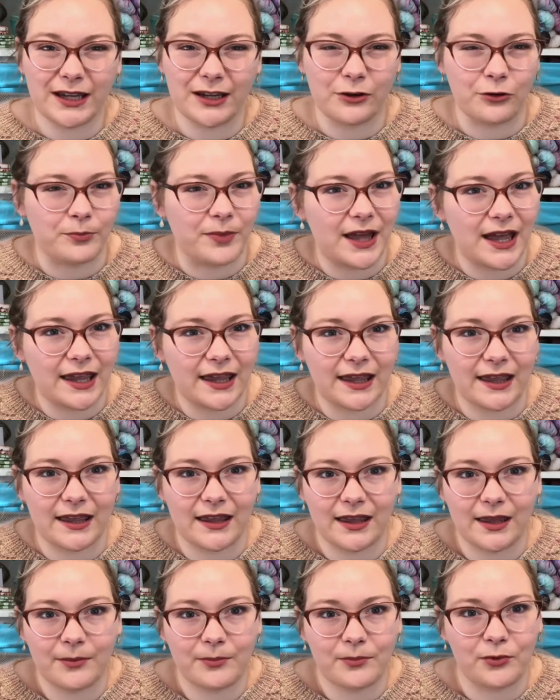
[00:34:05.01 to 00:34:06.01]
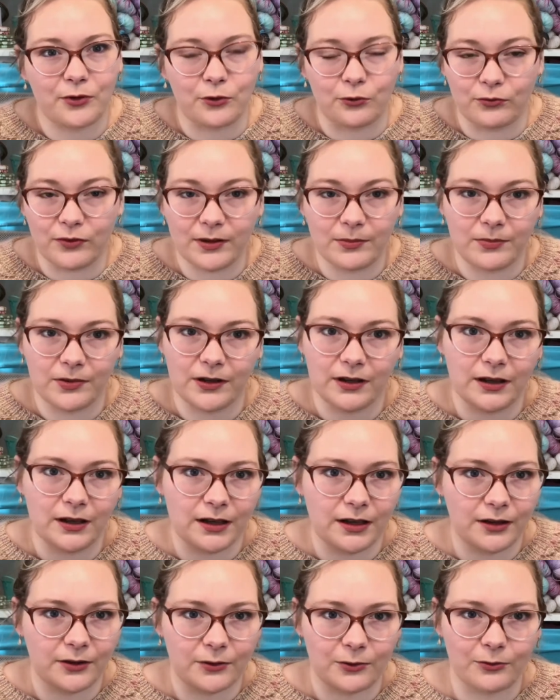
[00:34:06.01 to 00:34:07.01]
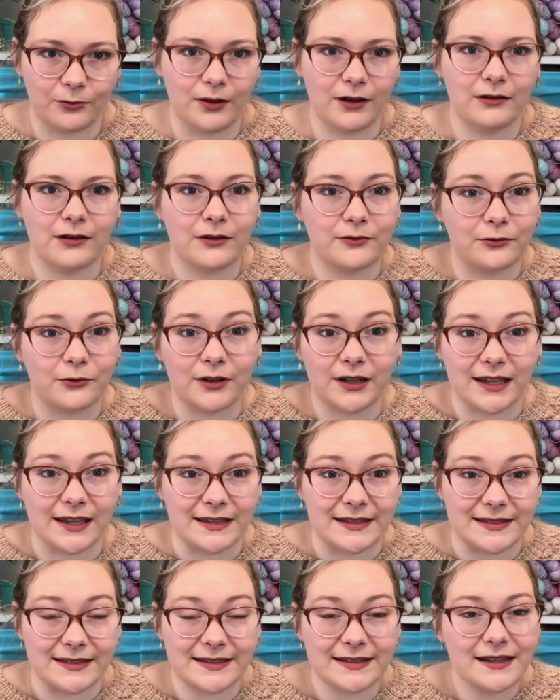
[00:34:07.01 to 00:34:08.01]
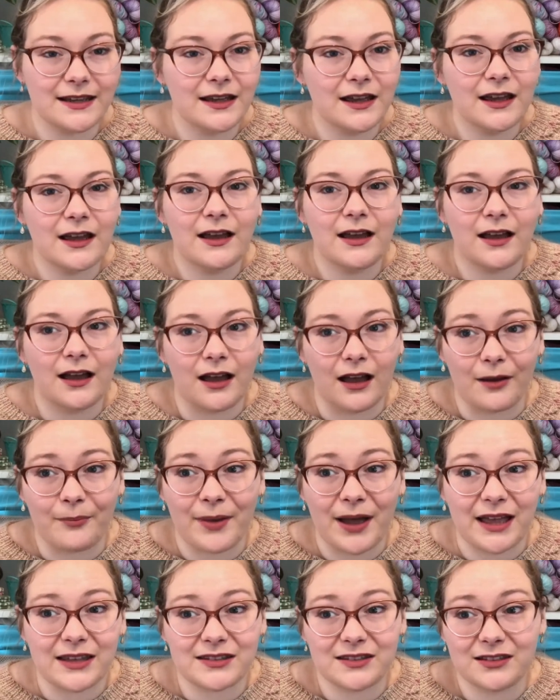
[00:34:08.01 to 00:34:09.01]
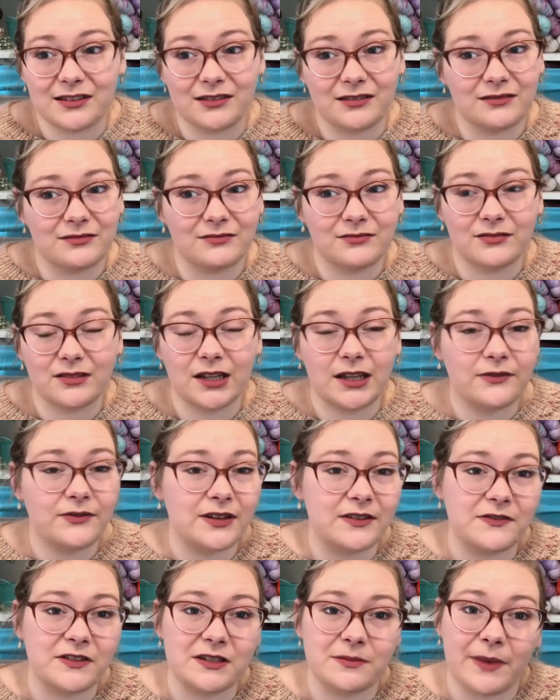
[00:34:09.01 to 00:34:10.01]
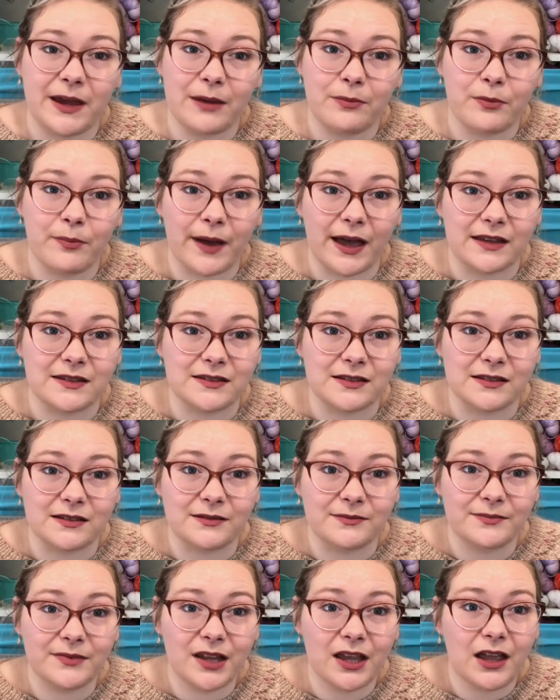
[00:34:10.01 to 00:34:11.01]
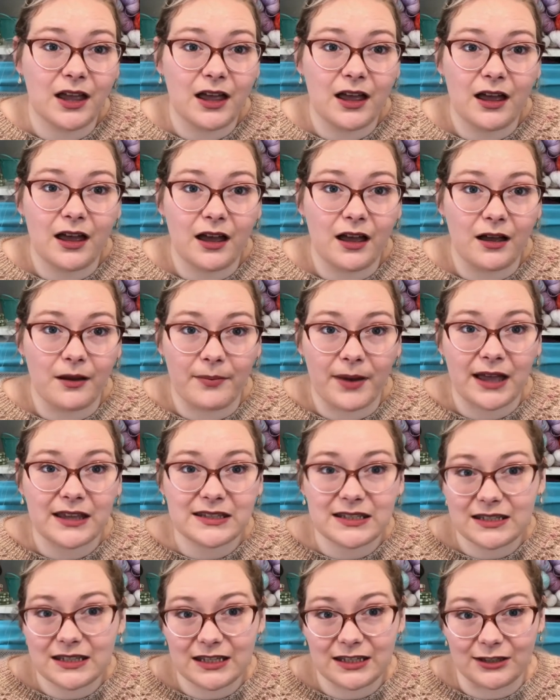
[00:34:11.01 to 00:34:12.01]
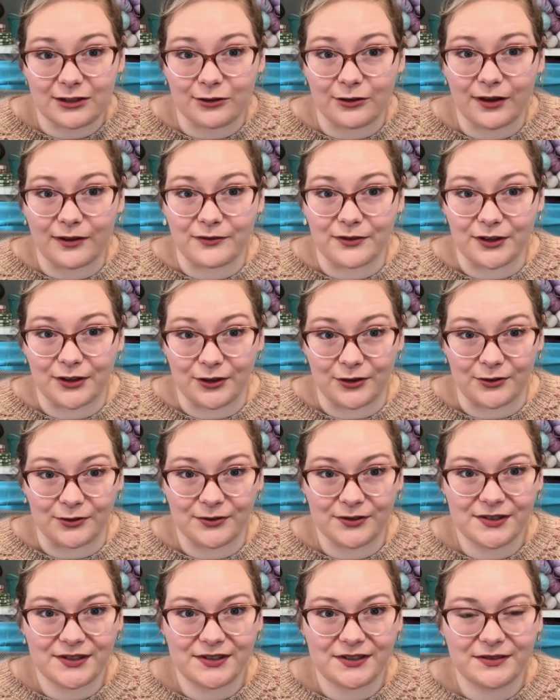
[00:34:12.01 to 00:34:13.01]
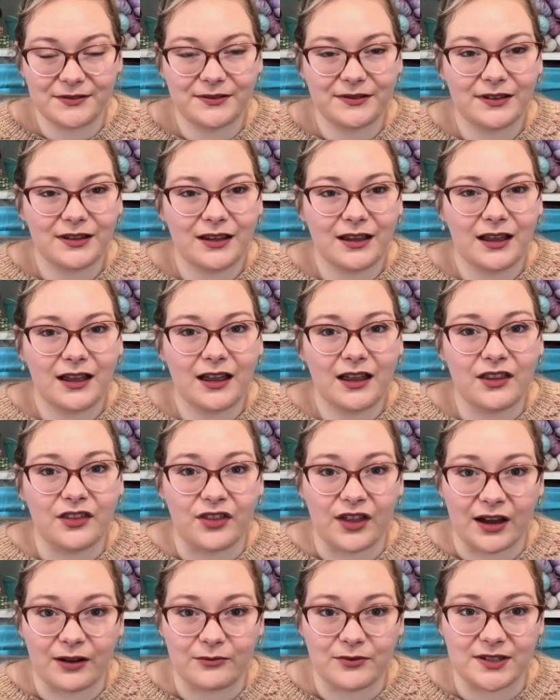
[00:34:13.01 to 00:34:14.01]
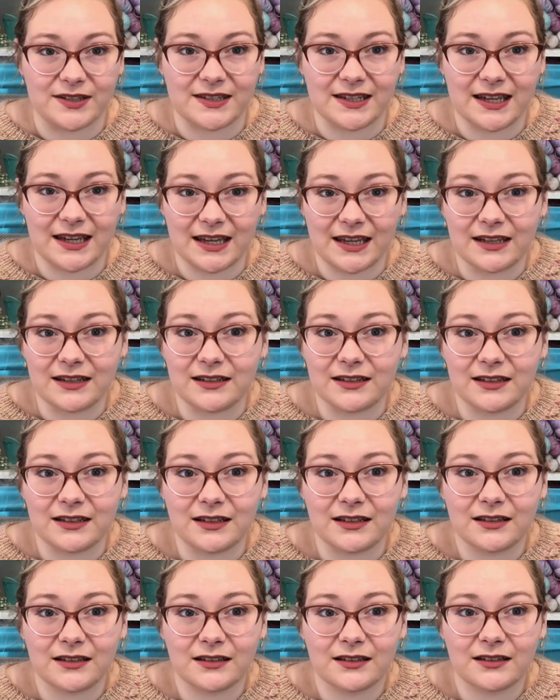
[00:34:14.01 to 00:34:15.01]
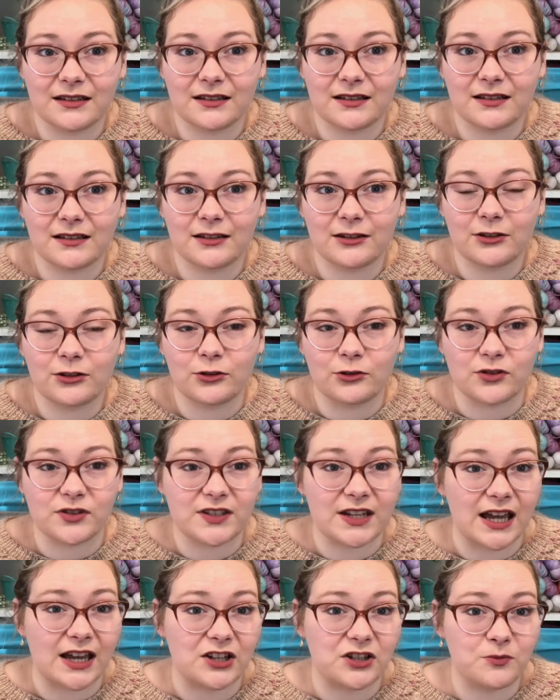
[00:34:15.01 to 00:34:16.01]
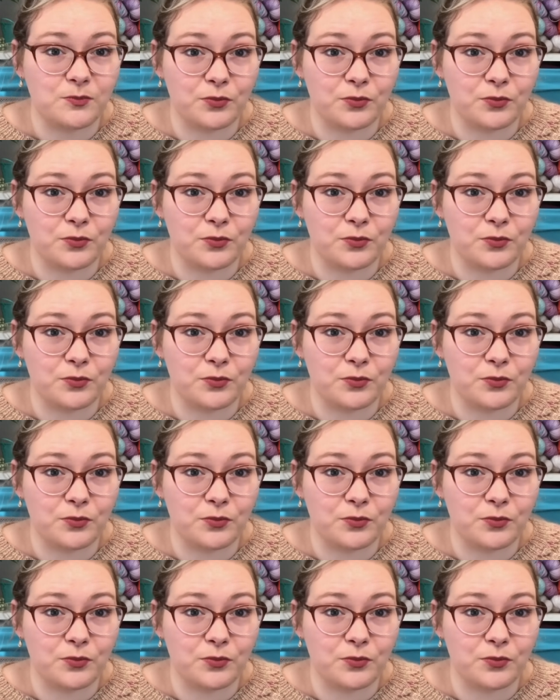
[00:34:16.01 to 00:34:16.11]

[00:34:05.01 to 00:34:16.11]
or Payhip or Ribbler or wherever it is, a pattern, even if it's a paper pattern, a pattern that you have used that was in your stash